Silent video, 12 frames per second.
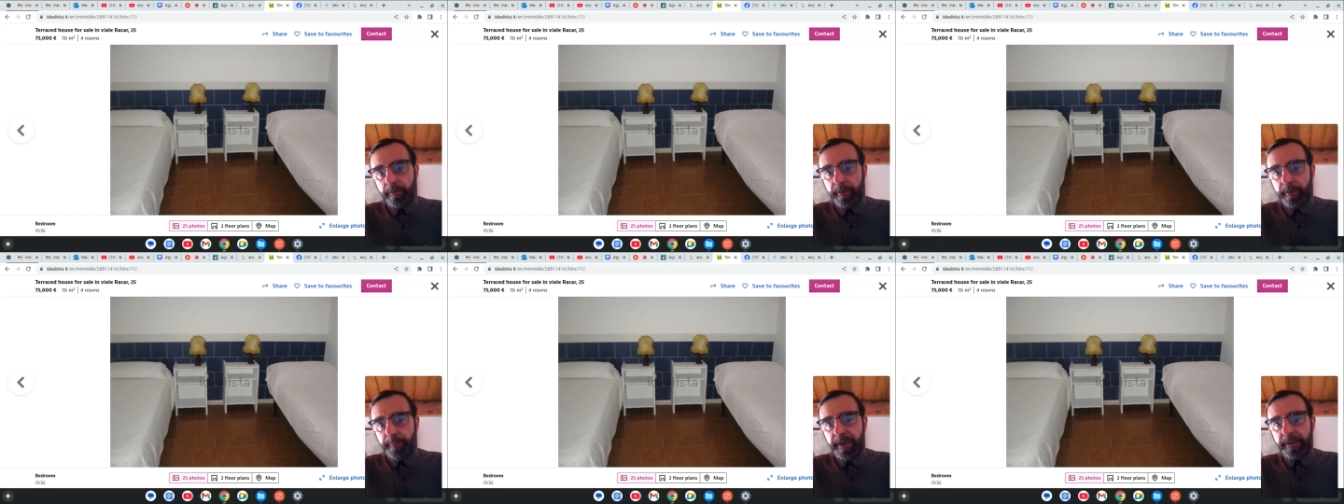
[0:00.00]

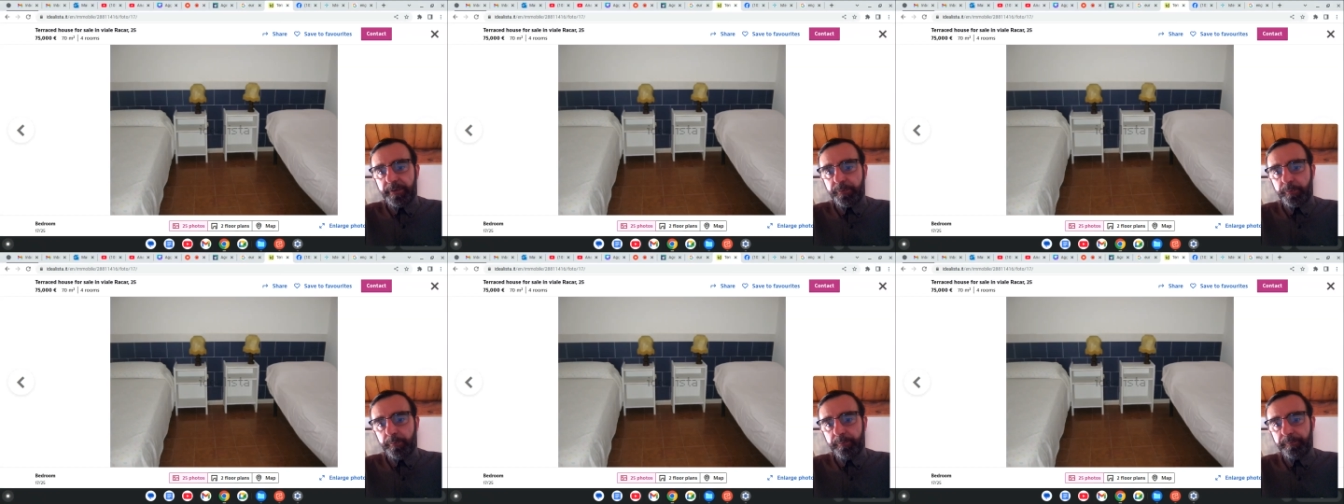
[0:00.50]
The
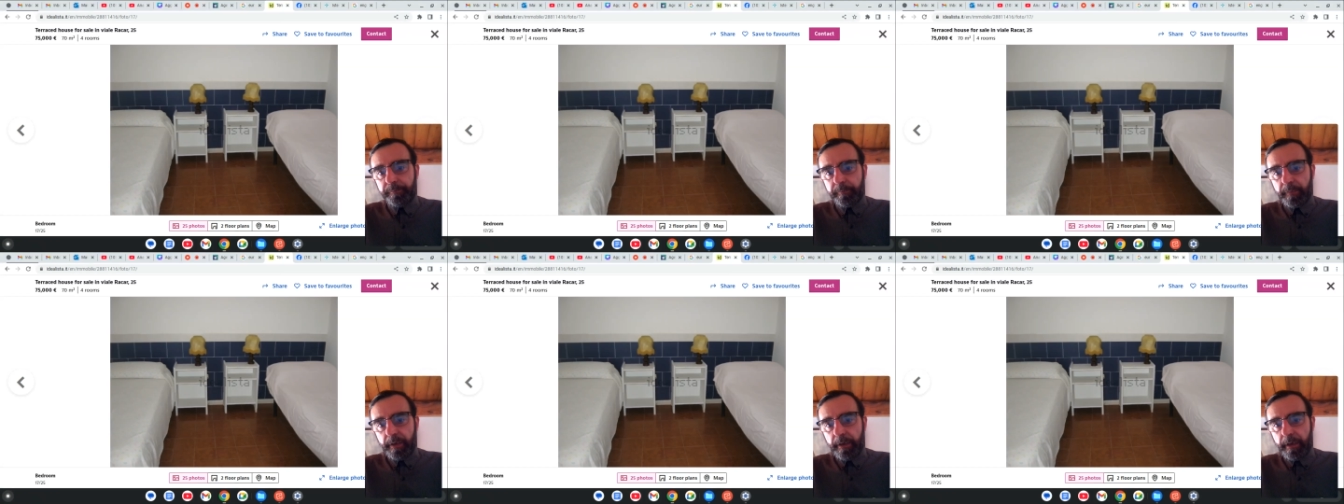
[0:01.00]
bedroom.
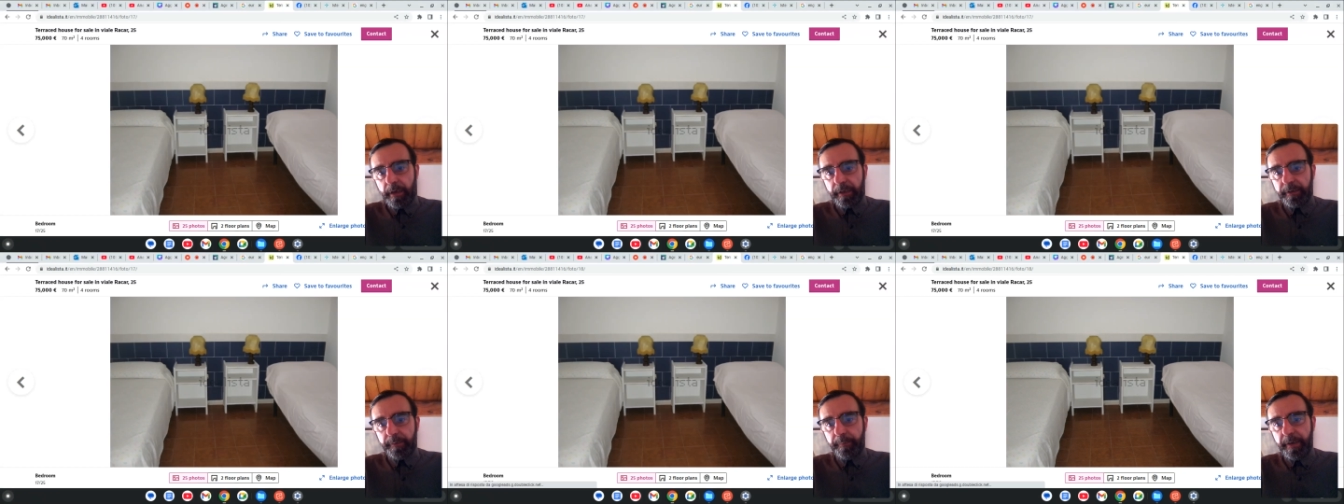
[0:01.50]

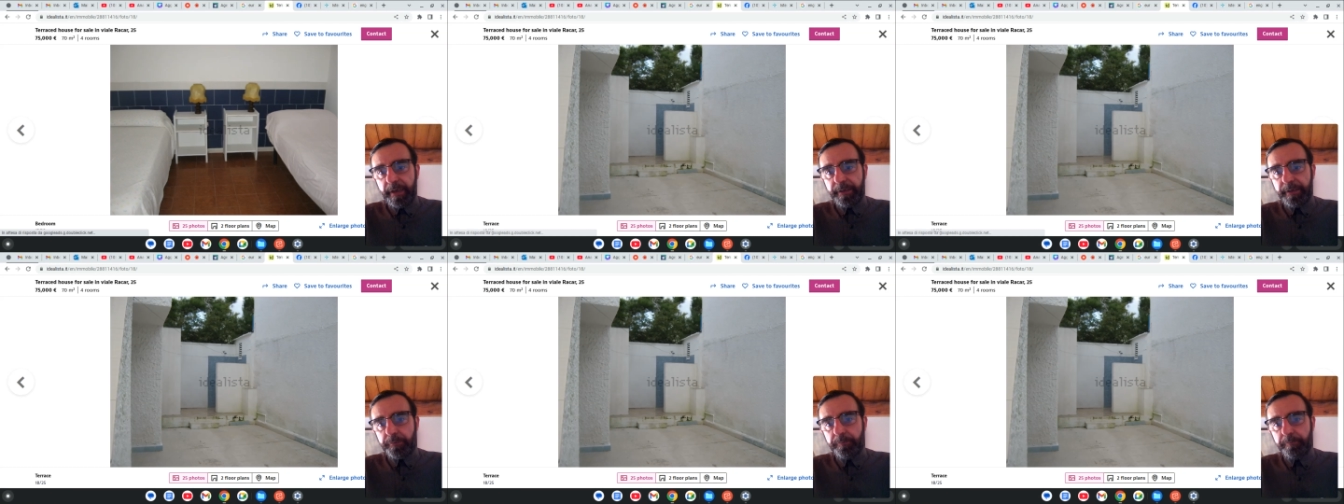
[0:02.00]
Another
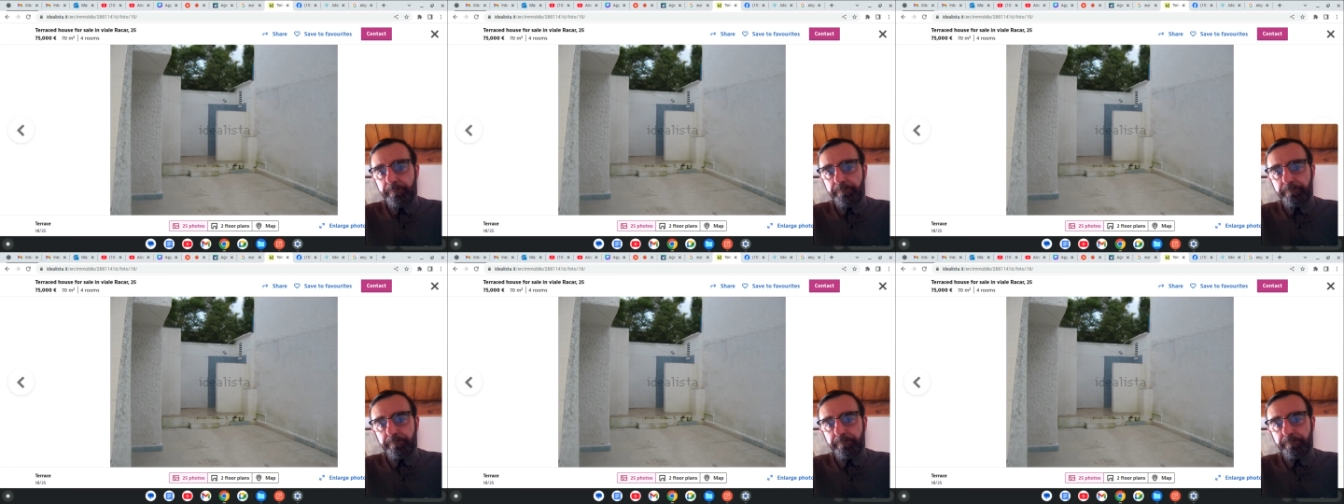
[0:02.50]
bedroom.